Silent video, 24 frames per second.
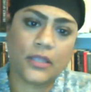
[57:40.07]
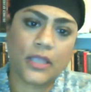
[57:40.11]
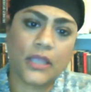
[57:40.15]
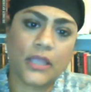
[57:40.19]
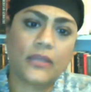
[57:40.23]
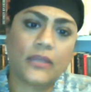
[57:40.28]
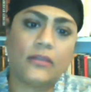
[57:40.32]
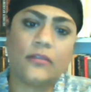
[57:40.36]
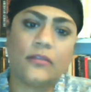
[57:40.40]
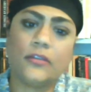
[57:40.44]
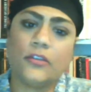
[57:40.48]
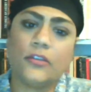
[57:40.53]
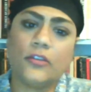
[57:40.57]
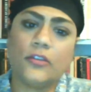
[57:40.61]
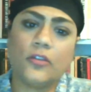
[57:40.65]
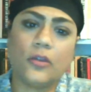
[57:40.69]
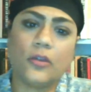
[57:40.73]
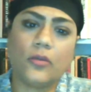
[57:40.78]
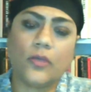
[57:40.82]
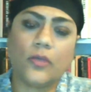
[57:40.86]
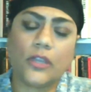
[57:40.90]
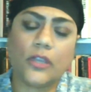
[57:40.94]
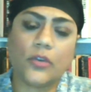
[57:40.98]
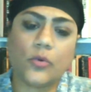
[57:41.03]
and you
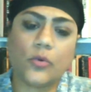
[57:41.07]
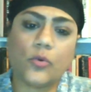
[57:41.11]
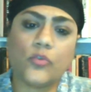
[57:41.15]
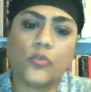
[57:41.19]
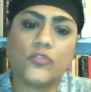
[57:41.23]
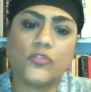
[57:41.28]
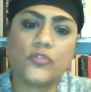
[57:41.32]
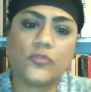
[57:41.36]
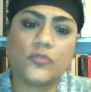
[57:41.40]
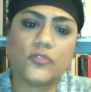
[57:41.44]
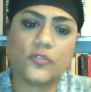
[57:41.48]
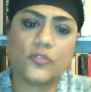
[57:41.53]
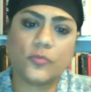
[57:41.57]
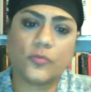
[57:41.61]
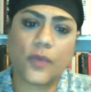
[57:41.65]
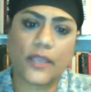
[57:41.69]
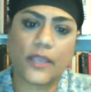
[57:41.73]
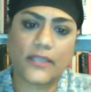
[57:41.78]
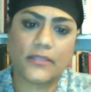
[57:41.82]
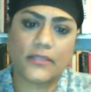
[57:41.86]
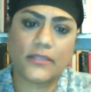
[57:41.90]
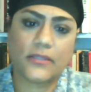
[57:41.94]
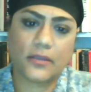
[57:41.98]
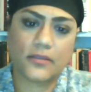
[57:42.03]
know, in all sorts of
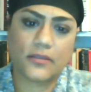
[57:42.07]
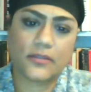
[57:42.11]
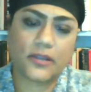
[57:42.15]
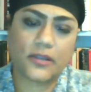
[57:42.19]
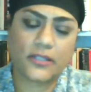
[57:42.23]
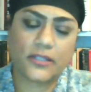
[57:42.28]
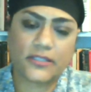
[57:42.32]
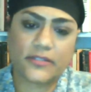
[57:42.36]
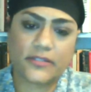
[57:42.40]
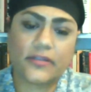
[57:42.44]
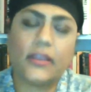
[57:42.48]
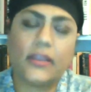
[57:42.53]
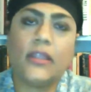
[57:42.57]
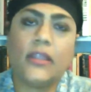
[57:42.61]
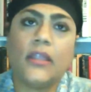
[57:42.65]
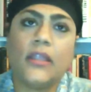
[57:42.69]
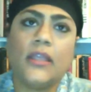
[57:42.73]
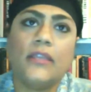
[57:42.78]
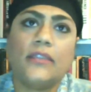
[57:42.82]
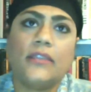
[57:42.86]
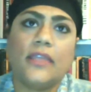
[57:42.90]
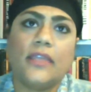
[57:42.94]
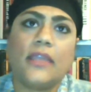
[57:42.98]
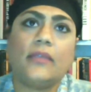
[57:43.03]
ways, those kinds of
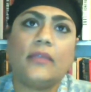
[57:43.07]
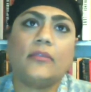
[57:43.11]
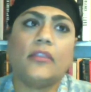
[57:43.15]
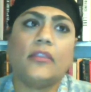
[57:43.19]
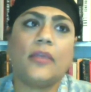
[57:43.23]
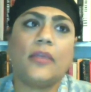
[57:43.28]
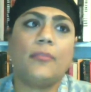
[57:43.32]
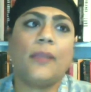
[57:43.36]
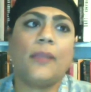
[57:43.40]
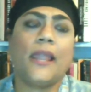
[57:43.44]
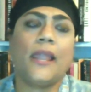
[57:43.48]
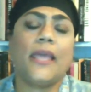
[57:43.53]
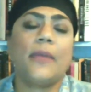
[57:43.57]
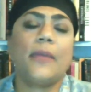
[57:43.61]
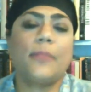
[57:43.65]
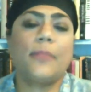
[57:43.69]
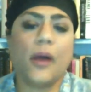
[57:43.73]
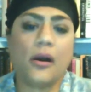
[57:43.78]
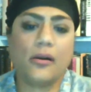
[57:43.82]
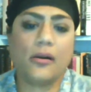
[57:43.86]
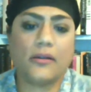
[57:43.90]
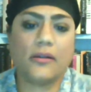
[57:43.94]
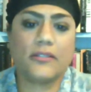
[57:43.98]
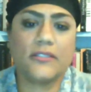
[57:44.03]
they, they play a
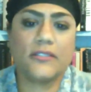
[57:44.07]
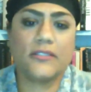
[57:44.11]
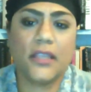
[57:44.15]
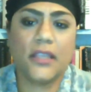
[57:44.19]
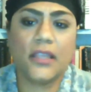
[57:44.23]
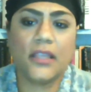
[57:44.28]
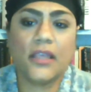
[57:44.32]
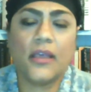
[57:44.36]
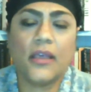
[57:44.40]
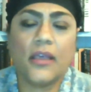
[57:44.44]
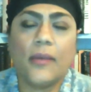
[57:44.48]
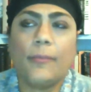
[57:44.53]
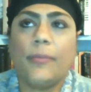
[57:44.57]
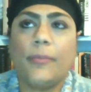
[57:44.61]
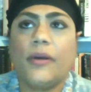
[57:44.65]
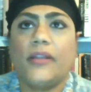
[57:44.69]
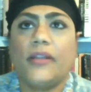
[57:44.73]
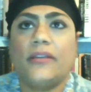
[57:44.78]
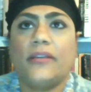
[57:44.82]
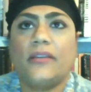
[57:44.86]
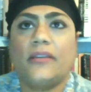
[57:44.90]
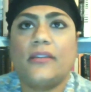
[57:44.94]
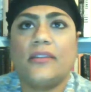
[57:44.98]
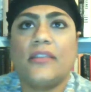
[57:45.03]
part.
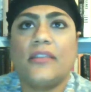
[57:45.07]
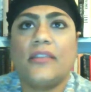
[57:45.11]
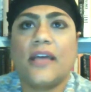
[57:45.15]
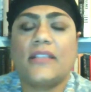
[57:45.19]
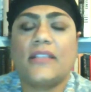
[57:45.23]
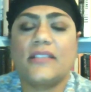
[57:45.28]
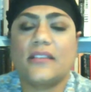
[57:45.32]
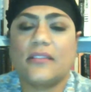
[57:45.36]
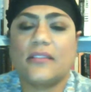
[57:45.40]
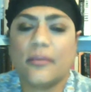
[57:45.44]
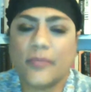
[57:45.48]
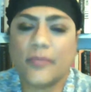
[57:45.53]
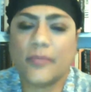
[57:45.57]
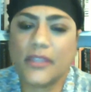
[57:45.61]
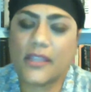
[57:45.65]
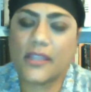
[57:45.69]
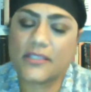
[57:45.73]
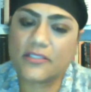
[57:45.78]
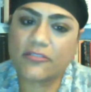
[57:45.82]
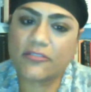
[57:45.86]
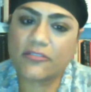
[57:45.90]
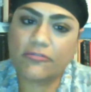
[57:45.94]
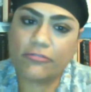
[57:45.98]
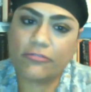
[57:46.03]
But that i mean
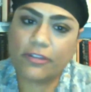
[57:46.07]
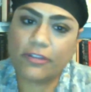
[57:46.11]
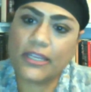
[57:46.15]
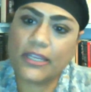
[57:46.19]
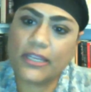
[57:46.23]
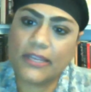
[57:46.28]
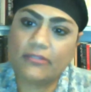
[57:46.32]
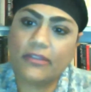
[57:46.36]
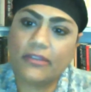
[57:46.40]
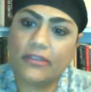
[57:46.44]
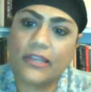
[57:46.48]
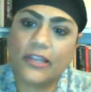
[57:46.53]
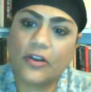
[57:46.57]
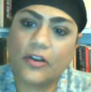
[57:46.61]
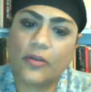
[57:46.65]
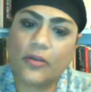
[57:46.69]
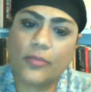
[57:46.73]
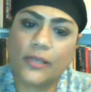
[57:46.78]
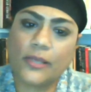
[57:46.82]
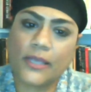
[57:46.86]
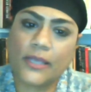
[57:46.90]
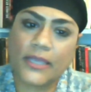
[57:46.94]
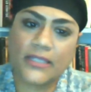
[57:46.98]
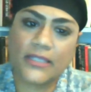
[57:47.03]
that's a really really
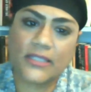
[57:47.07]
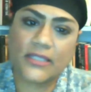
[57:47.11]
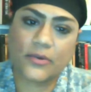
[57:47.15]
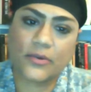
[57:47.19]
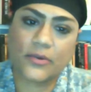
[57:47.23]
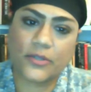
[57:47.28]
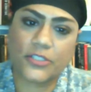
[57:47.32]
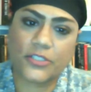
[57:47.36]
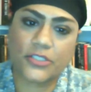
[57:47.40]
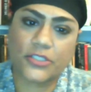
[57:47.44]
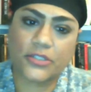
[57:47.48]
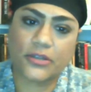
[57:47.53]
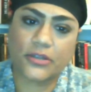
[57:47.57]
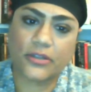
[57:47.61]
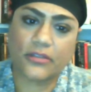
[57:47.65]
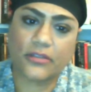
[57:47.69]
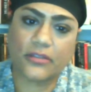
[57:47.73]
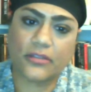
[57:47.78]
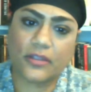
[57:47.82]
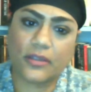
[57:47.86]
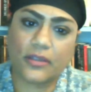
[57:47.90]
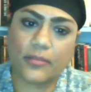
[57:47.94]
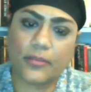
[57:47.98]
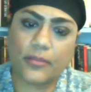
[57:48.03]
complicated question i
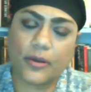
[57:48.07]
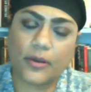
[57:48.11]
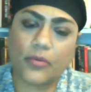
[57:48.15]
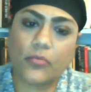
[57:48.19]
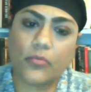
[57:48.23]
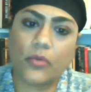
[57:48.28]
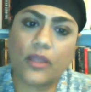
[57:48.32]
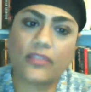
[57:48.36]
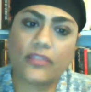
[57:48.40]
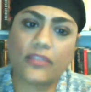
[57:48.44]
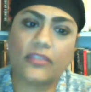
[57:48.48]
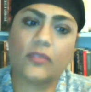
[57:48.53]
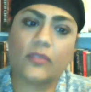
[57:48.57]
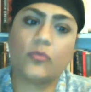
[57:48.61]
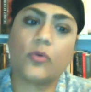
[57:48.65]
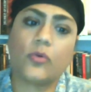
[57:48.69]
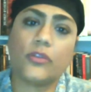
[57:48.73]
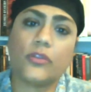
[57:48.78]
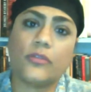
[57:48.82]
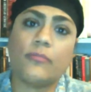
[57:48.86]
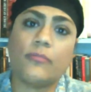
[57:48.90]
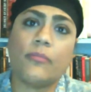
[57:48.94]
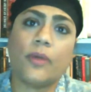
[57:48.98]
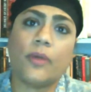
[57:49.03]
think but i think
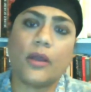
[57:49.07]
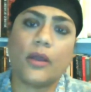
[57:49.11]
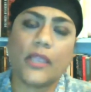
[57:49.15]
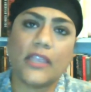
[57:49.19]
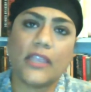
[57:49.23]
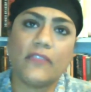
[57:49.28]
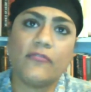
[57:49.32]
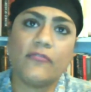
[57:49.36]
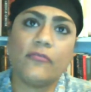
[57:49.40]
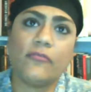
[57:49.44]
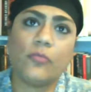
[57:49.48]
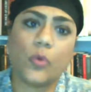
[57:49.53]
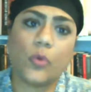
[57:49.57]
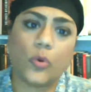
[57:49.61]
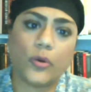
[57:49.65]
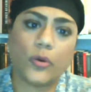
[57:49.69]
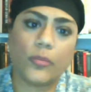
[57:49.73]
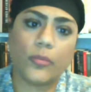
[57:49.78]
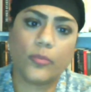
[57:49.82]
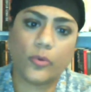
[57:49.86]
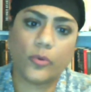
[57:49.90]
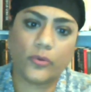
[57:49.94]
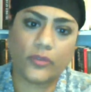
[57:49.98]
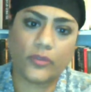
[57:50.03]
what the even more
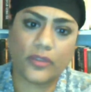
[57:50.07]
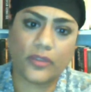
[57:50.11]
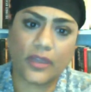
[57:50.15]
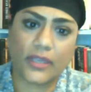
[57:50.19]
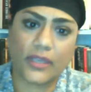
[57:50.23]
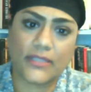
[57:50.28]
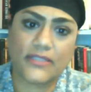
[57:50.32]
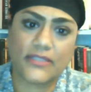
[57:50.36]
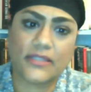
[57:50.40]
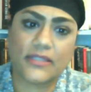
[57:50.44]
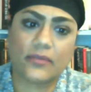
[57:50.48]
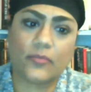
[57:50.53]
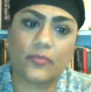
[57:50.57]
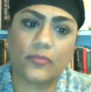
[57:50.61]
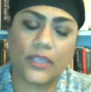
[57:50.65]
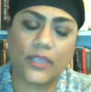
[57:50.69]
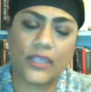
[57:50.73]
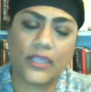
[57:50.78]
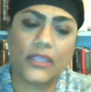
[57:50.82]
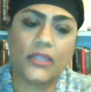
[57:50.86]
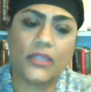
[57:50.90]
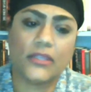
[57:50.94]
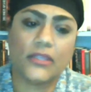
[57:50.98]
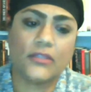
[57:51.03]
important that is that
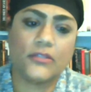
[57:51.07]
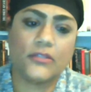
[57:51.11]
we